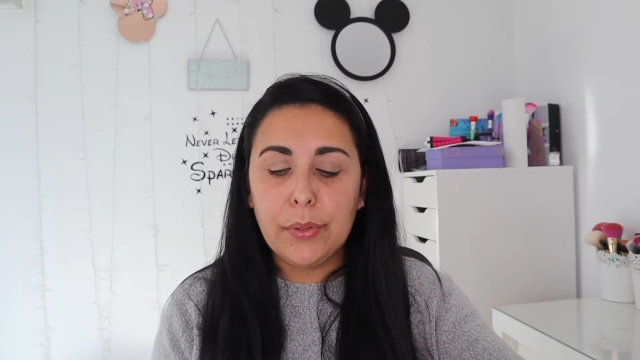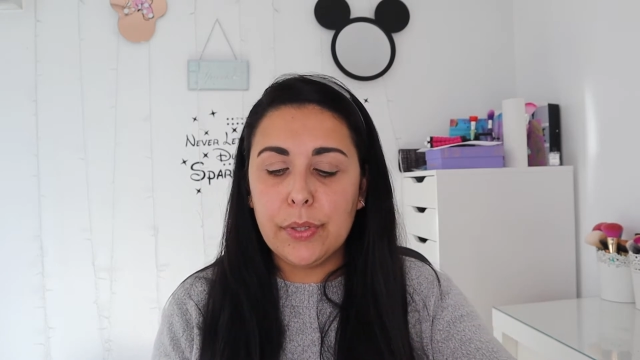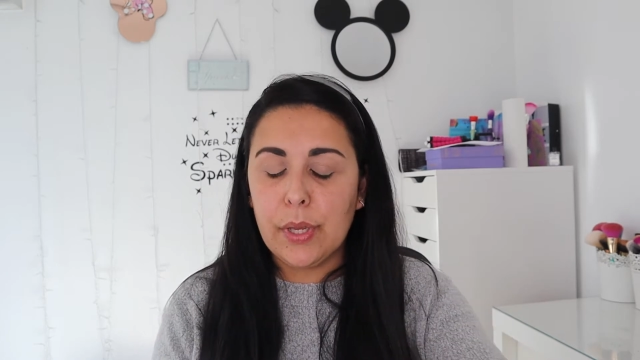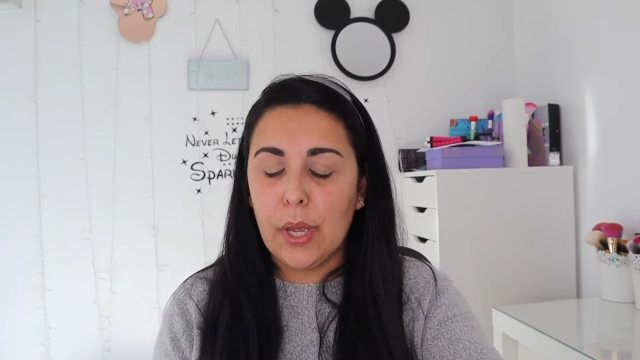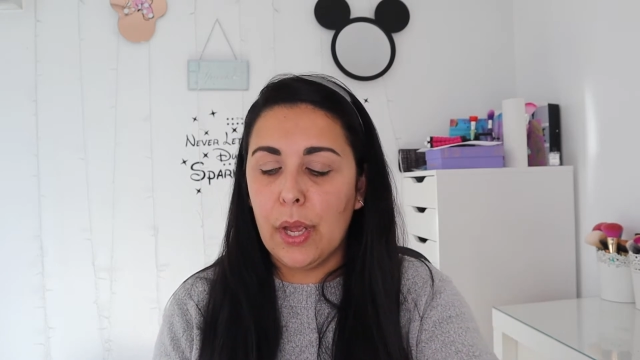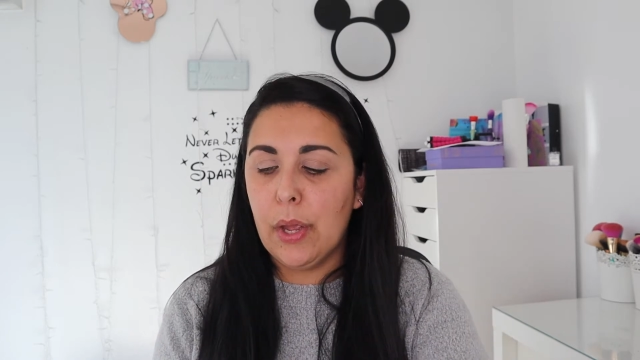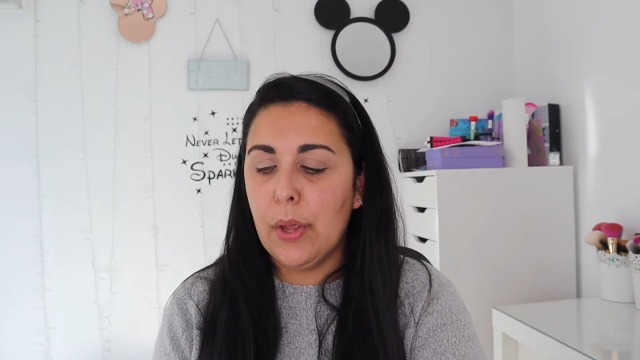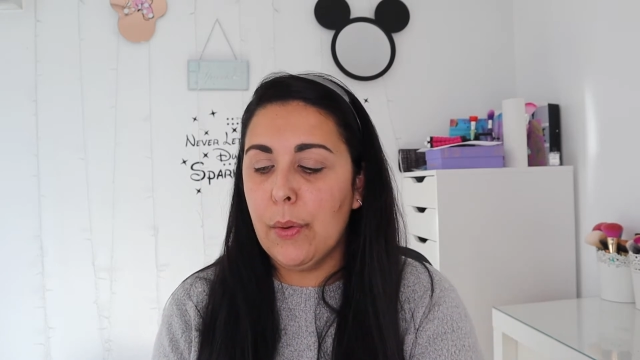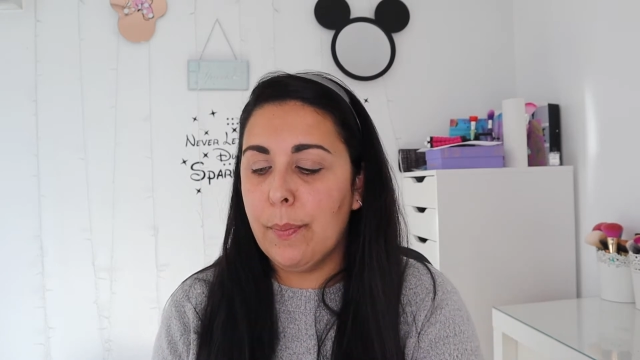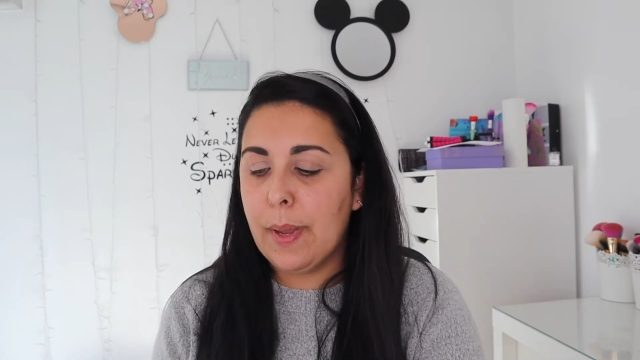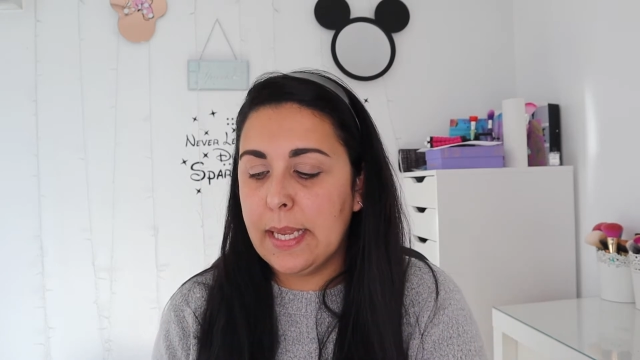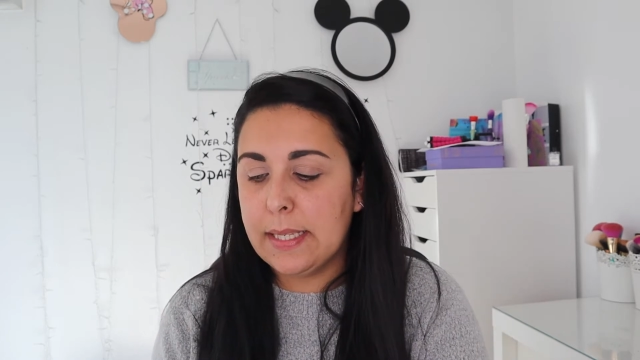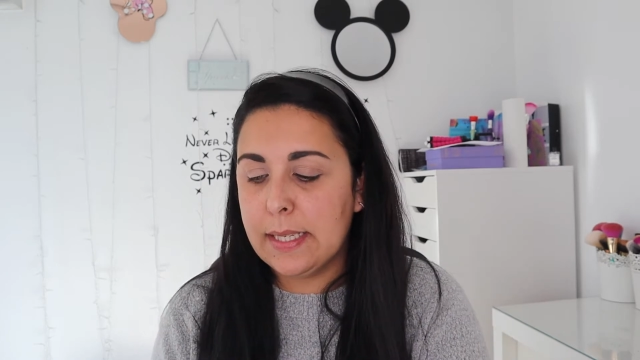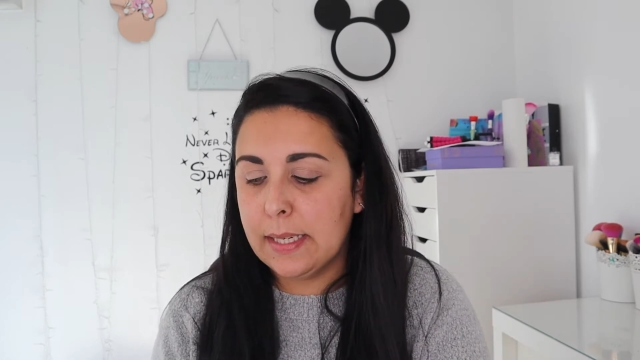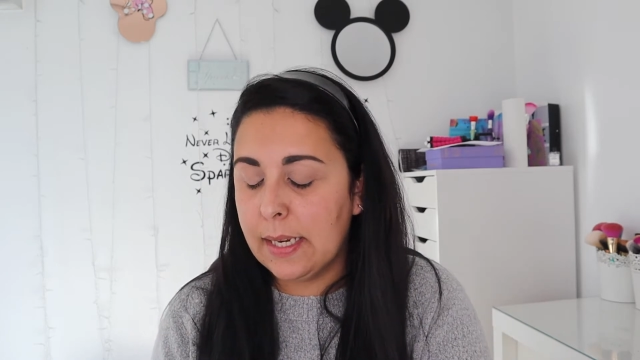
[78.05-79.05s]
So
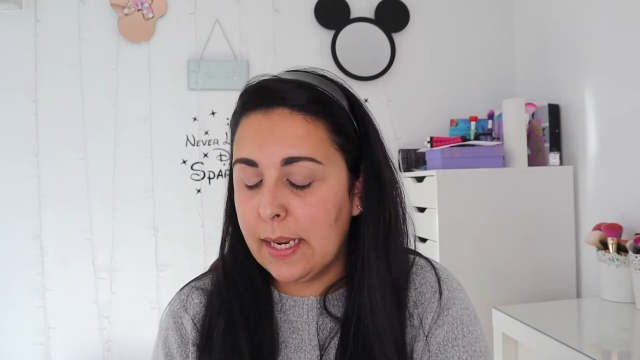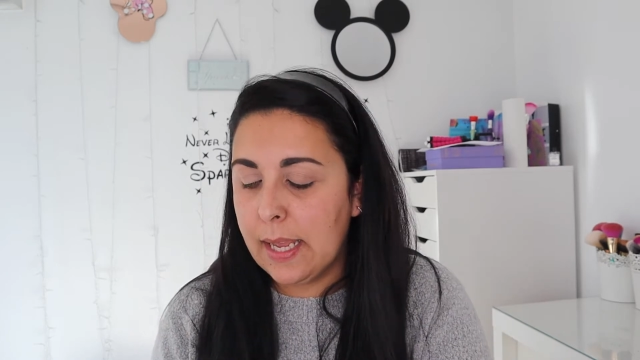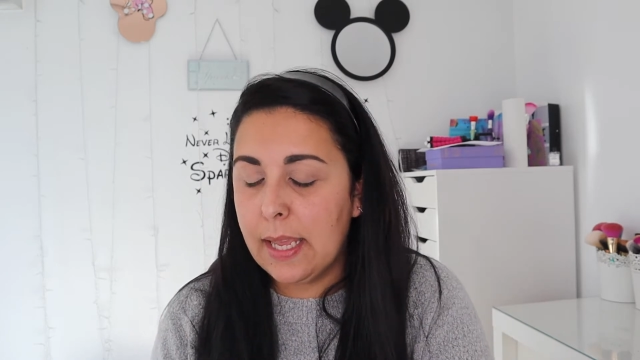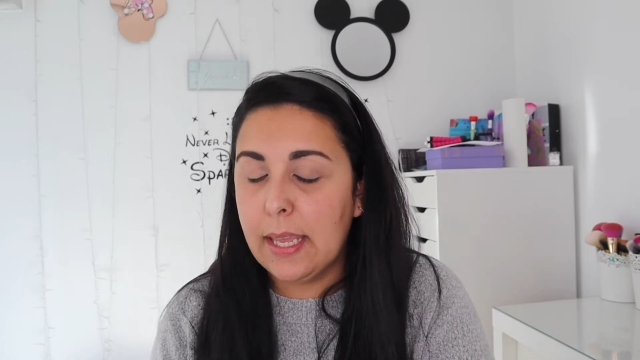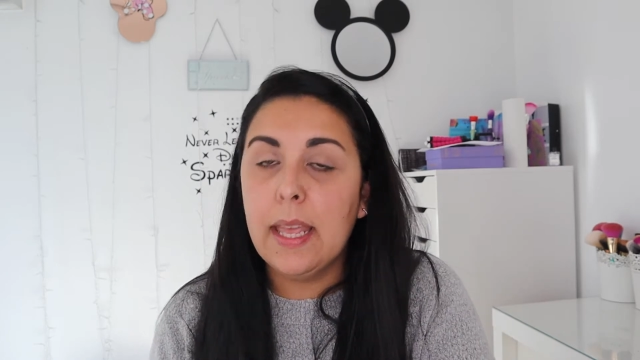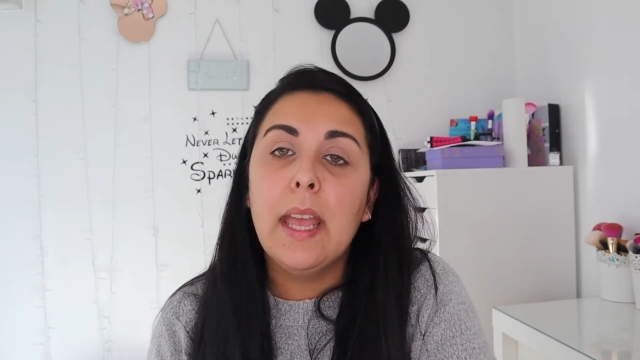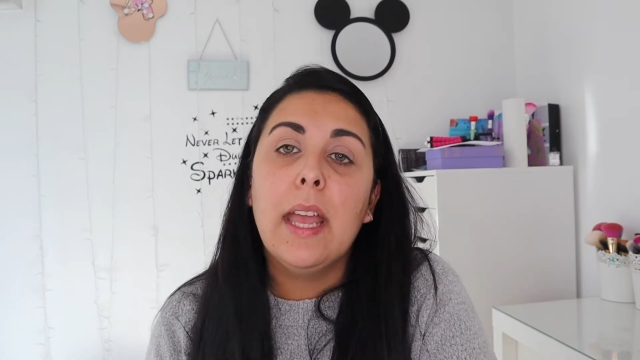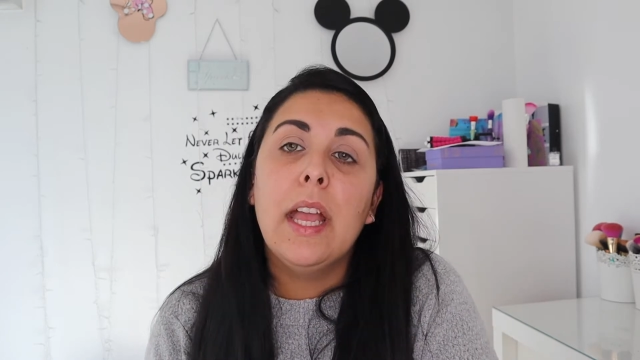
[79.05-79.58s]
basically